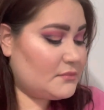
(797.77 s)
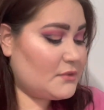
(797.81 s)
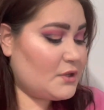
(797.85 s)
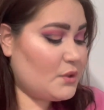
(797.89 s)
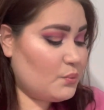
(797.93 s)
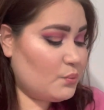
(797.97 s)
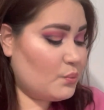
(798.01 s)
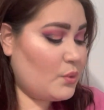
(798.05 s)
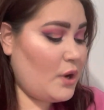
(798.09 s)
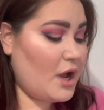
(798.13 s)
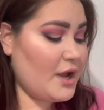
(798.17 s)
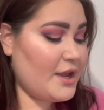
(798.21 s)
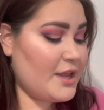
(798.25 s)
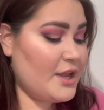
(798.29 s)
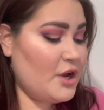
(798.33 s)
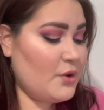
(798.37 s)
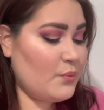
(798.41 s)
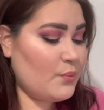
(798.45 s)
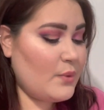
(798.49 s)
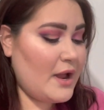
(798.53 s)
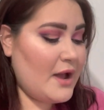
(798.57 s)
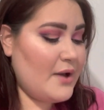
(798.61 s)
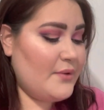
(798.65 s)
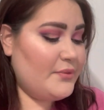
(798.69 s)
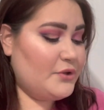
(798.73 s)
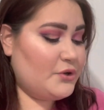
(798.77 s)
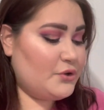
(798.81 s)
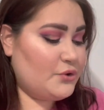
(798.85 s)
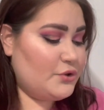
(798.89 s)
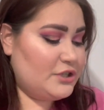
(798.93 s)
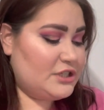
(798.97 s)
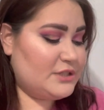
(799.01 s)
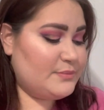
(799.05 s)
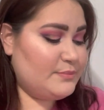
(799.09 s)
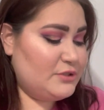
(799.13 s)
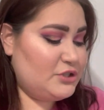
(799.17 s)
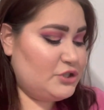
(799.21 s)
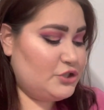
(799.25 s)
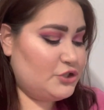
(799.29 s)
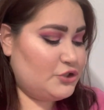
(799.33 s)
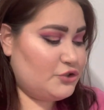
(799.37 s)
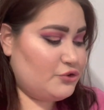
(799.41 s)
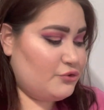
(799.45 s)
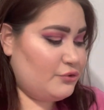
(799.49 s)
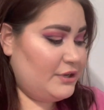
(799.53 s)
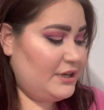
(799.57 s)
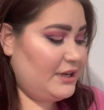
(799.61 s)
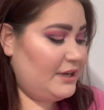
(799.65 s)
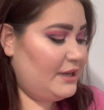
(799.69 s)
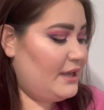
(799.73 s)
Rocking Around the Christmas
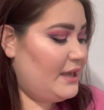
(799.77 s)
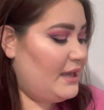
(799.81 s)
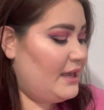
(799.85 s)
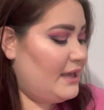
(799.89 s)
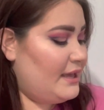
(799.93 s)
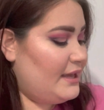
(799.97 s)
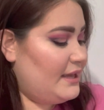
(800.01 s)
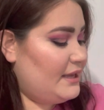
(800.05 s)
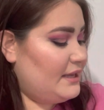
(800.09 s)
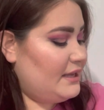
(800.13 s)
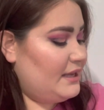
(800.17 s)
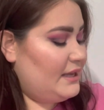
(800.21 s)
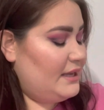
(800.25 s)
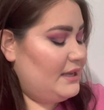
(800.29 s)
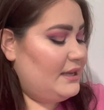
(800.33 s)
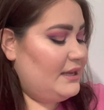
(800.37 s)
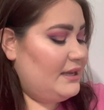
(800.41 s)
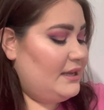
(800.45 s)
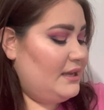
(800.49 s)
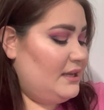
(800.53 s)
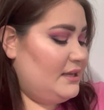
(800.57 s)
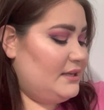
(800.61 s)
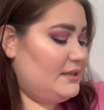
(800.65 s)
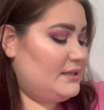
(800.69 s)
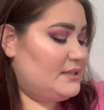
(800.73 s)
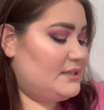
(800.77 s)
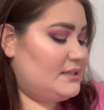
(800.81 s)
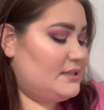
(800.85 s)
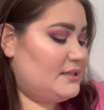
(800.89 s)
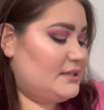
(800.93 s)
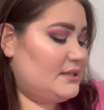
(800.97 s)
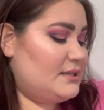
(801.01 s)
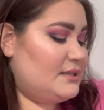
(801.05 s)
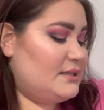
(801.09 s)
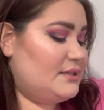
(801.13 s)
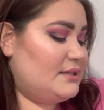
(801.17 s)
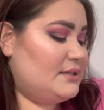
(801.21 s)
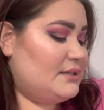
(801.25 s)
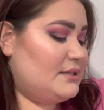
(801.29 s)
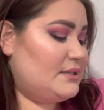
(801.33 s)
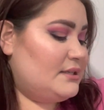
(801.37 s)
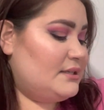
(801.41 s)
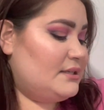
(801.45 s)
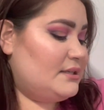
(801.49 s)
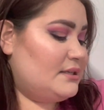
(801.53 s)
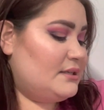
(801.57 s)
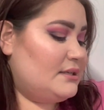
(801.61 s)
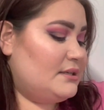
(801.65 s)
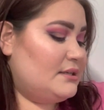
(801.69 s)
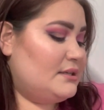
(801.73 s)
Tree. It
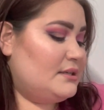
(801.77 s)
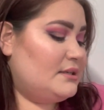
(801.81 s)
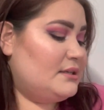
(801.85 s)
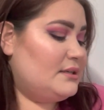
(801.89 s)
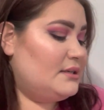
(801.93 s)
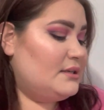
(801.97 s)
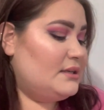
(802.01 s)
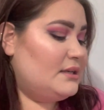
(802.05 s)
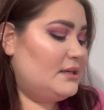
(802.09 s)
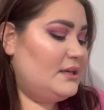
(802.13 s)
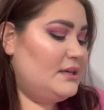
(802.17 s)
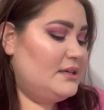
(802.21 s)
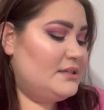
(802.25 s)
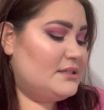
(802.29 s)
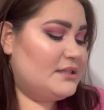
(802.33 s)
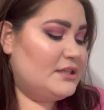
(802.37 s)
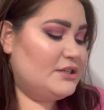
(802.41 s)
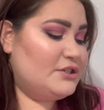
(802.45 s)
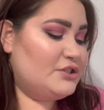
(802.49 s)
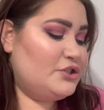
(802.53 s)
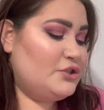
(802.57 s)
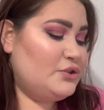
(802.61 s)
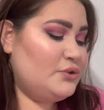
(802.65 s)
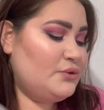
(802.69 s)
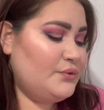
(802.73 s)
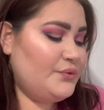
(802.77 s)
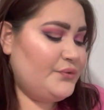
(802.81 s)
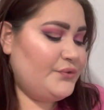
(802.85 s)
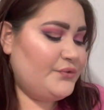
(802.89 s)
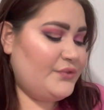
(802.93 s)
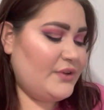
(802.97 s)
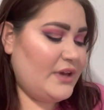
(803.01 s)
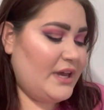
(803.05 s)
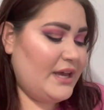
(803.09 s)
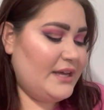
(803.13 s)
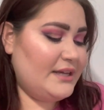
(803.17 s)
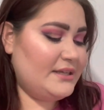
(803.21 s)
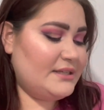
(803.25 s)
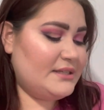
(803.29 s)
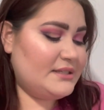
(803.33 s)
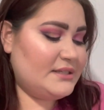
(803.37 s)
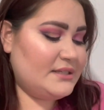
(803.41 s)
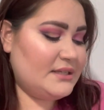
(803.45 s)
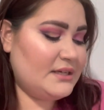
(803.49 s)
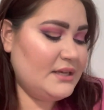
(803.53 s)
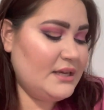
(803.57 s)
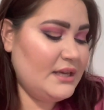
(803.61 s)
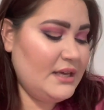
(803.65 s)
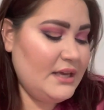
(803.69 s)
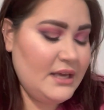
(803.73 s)
is the Too Faced
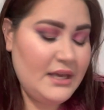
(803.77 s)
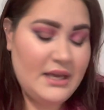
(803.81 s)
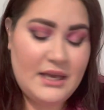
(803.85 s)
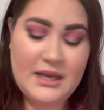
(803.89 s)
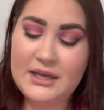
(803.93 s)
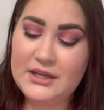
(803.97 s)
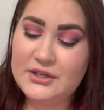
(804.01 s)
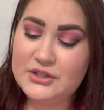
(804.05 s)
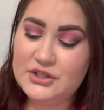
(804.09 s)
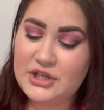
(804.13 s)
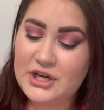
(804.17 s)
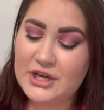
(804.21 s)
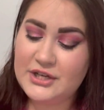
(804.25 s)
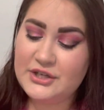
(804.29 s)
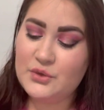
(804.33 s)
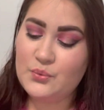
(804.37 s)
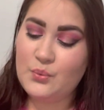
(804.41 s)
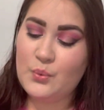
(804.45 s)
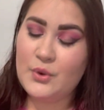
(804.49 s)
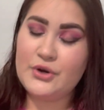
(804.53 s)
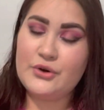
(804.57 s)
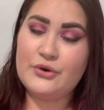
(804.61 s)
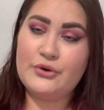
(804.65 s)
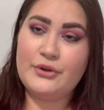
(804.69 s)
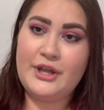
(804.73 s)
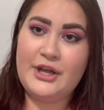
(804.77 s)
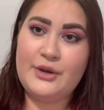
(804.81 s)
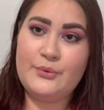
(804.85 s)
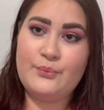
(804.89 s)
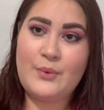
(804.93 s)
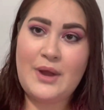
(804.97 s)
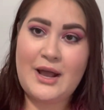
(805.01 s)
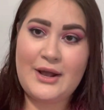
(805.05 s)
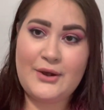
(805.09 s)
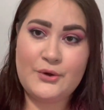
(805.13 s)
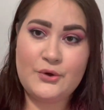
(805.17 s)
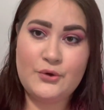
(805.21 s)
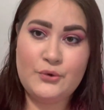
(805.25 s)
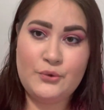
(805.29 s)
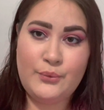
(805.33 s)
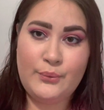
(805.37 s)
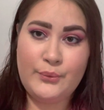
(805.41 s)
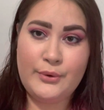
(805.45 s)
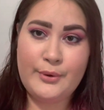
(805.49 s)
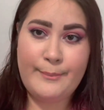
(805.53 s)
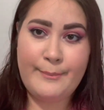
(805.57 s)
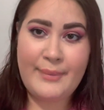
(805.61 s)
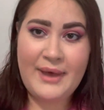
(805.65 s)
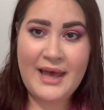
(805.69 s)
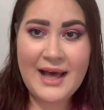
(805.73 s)
Enchanted Wonderland
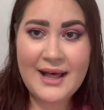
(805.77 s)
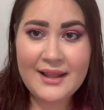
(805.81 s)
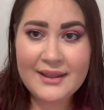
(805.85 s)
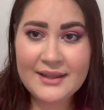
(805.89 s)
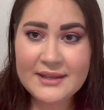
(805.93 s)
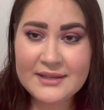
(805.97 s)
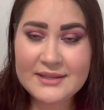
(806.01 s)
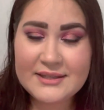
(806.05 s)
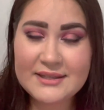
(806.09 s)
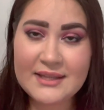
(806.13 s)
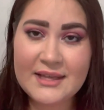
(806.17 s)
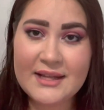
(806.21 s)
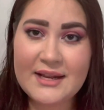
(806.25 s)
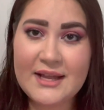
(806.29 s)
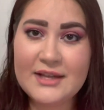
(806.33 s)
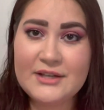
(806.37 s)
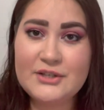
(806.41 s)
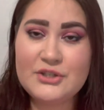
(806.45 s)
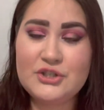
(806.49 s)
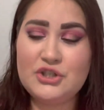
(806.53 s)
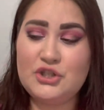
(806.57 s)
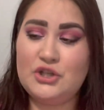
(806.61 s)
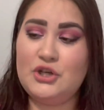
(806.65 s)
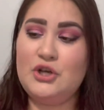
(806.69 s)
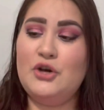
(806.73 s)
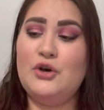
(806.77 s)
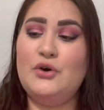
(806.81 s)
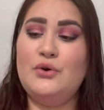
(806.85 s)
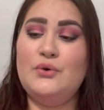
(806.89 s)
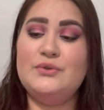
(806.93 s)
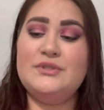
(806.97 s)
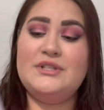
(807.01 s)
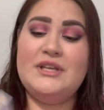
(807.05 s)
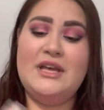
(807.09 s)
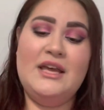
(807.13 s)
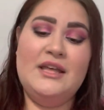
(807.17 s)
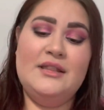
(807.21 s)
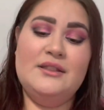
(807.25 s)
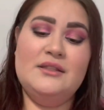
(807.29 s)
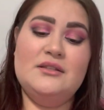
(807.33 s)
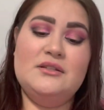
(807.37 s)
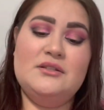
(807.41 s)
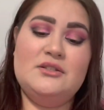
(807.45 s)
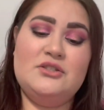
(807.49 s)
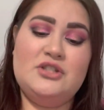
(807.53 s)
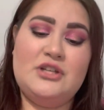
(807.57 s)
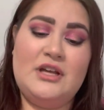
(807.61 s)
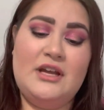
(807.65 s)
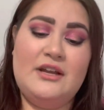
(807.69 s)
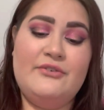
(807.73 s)
Raccoon palette that I chose in this
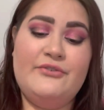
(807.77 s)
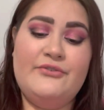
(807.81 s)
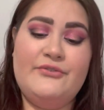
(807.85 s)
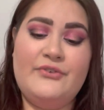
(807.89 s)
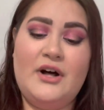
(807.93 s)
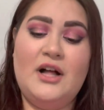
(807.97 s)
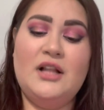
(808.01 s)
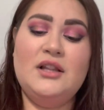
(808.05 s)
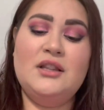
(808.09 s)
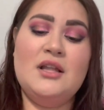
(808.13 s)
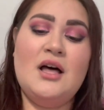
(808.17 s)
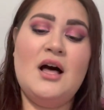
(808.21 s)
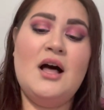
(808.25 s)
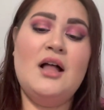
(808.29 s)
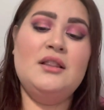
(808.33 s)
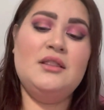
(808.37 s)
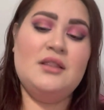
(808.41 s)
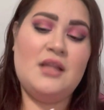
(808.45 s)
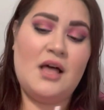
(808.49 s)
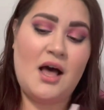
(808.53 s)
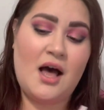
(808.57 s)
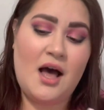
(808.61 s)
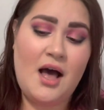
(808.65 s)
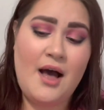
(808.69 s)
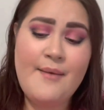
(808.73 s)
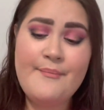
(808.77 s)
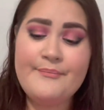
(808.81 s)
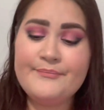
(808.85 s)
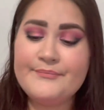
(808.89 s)
shade Fa La La.